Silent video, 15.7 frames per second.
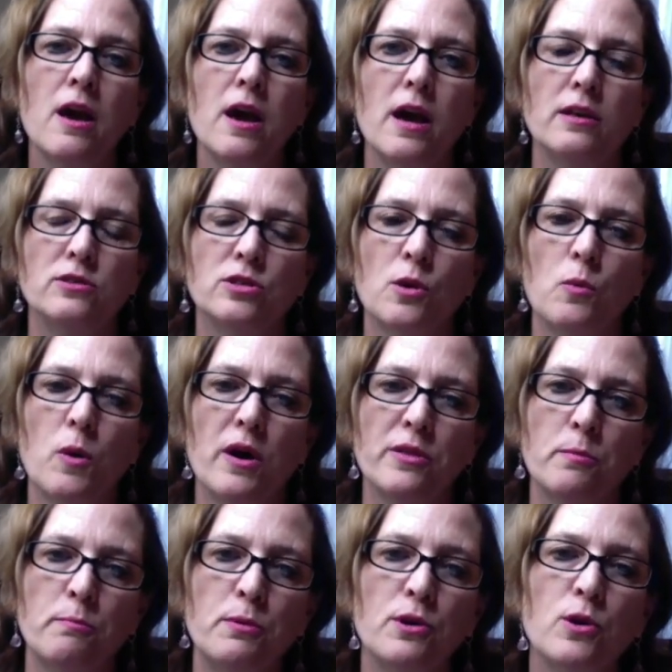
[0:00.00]
And so while the
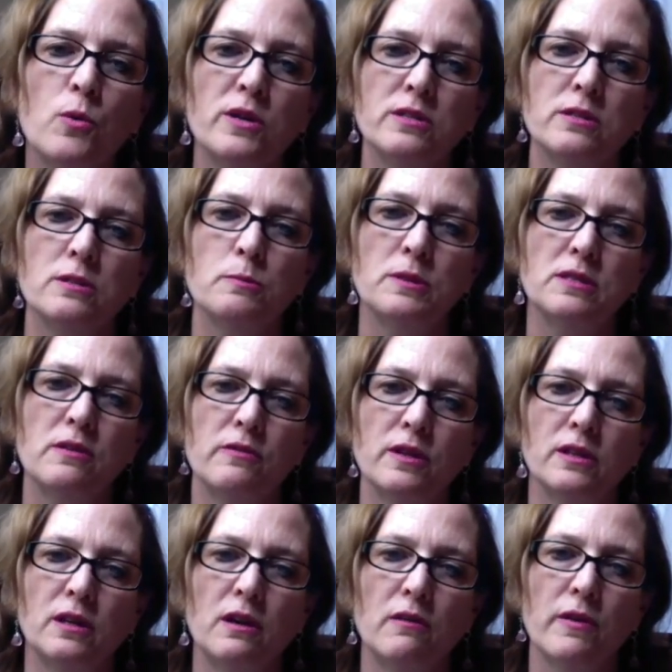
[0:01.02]
book wasn't
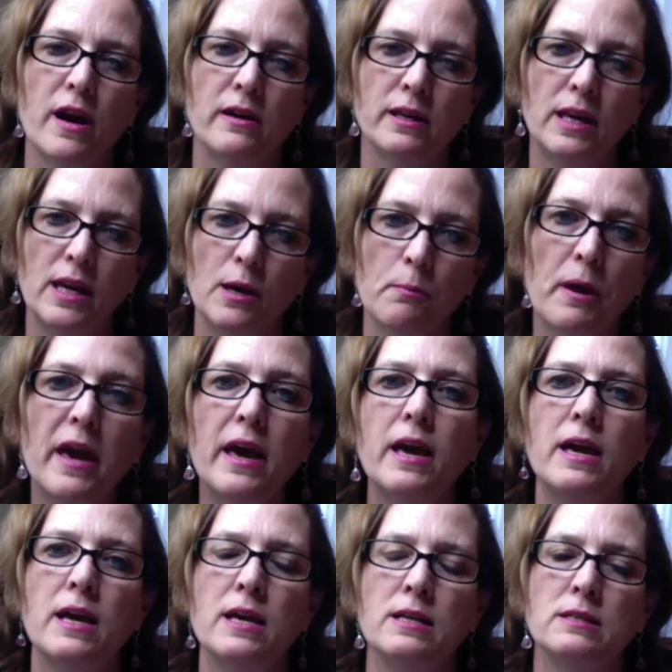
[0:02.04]
specifically around
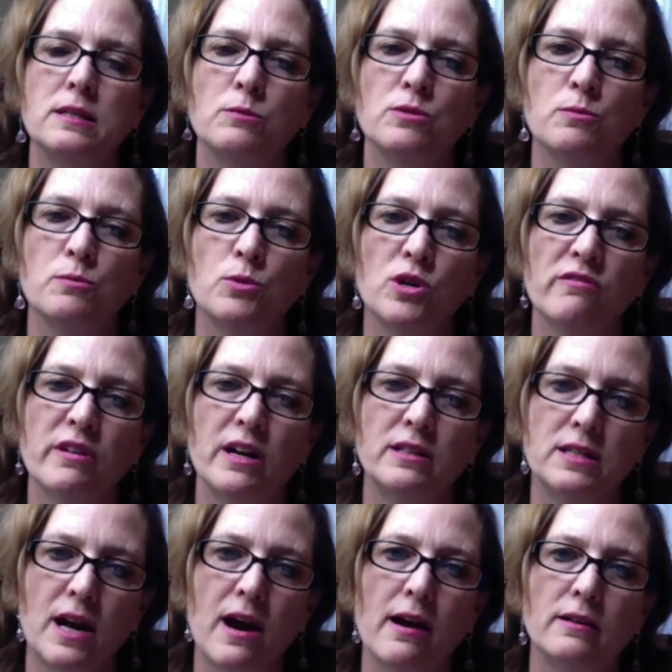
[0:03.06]
campaigns, it was more around
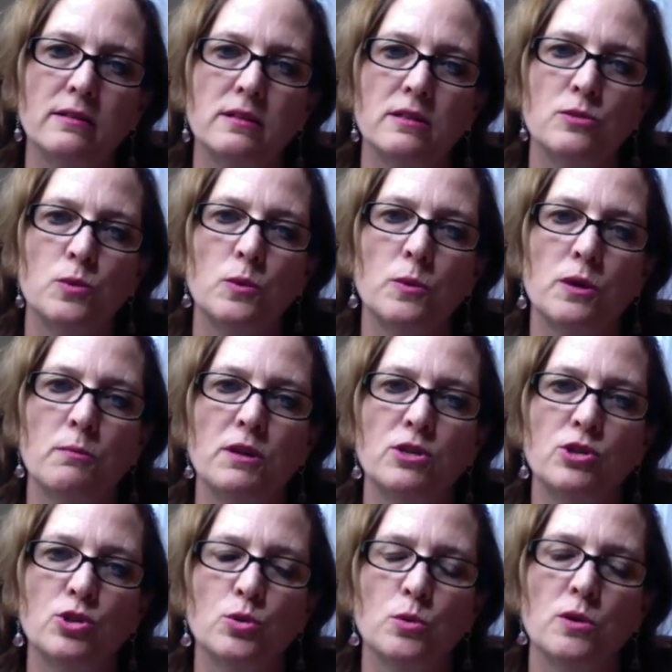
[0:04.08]
tactics, we want to make
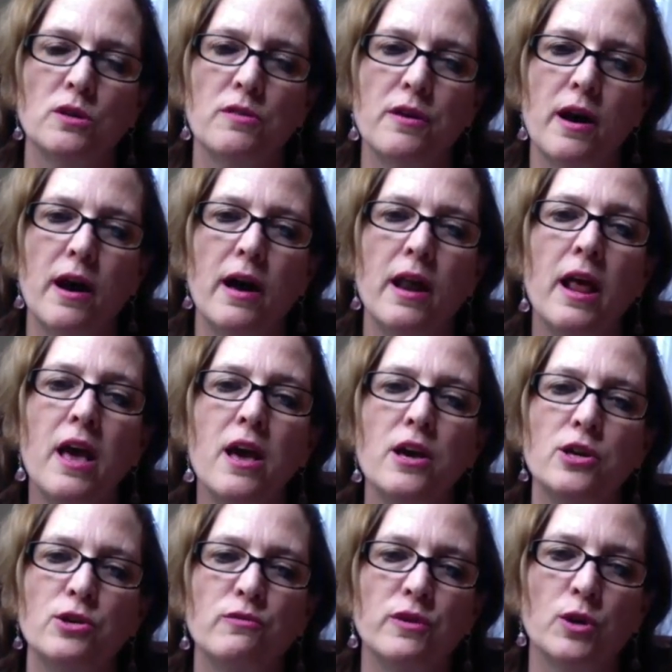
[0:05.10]
sure that
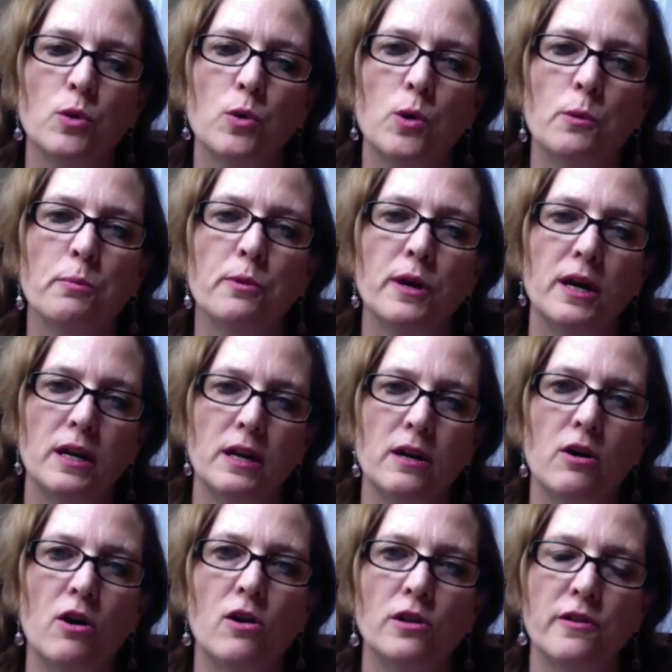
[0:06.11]
you've incorporated
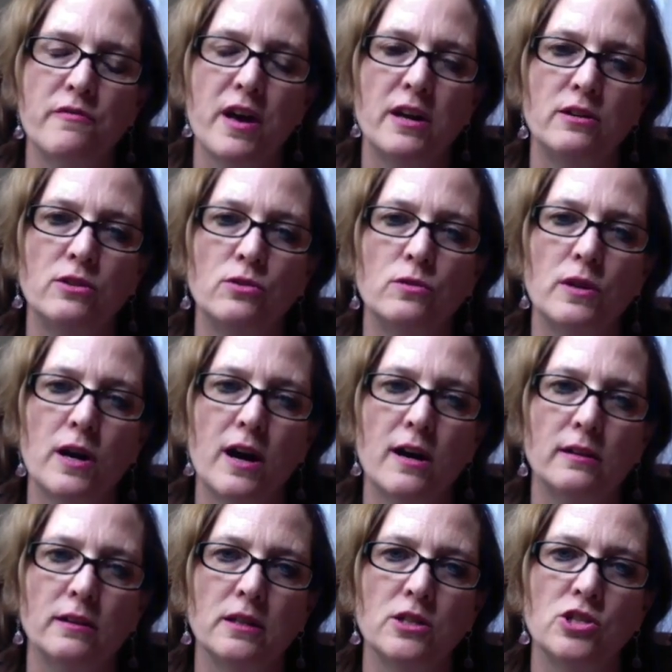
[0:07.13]
all of that new
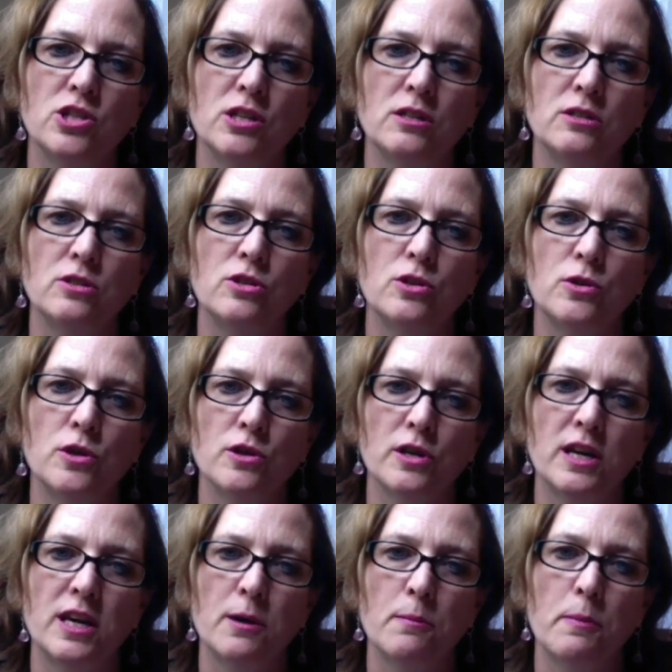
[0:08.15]
knowledge into your
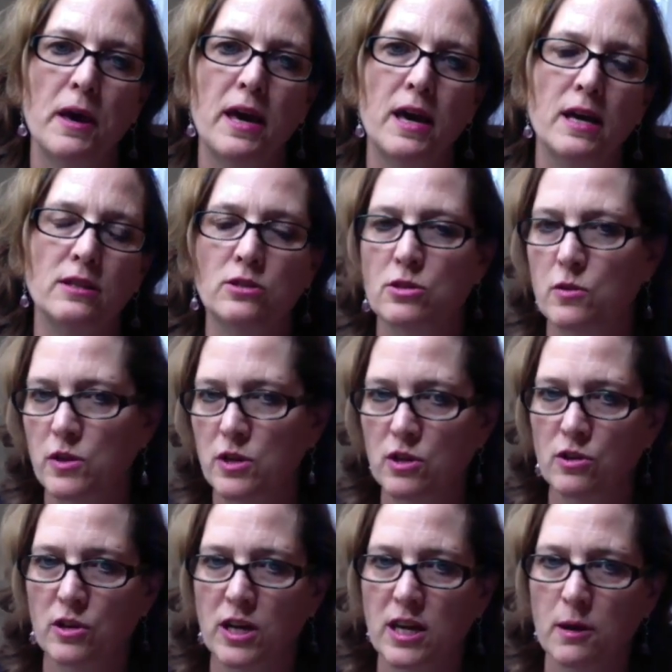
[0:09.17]
campaign so that
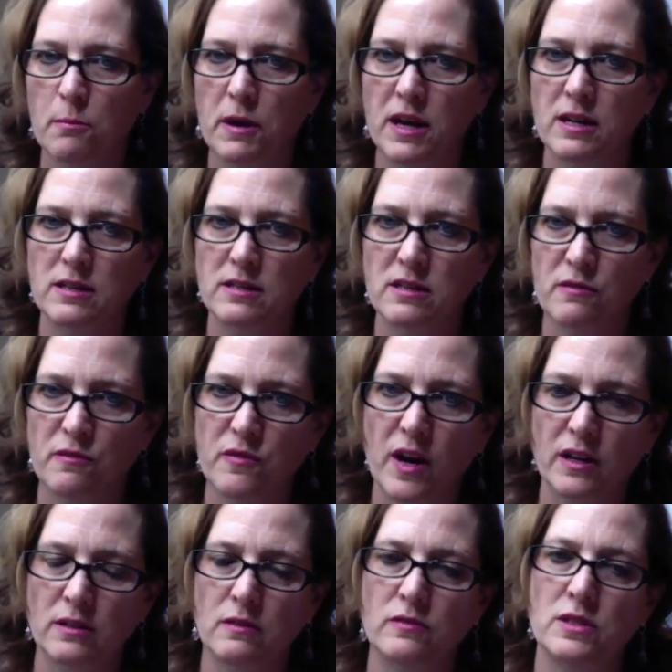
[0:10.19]
your campaign is
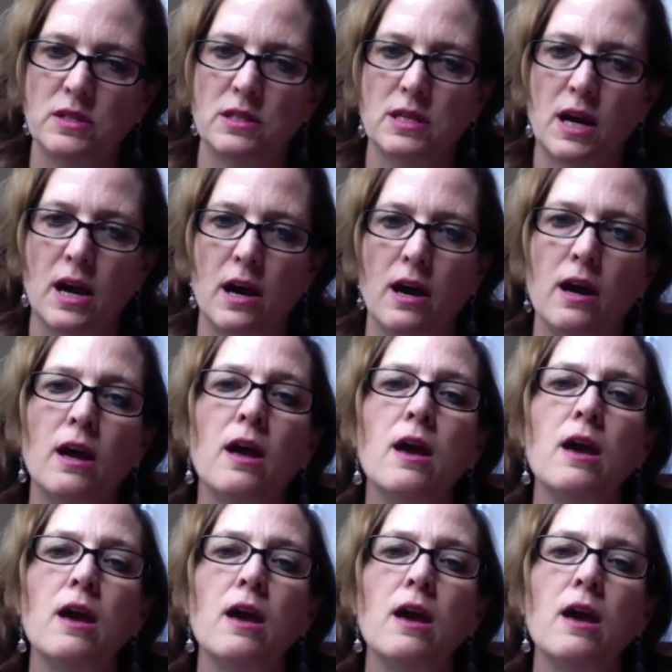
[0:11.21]
effective today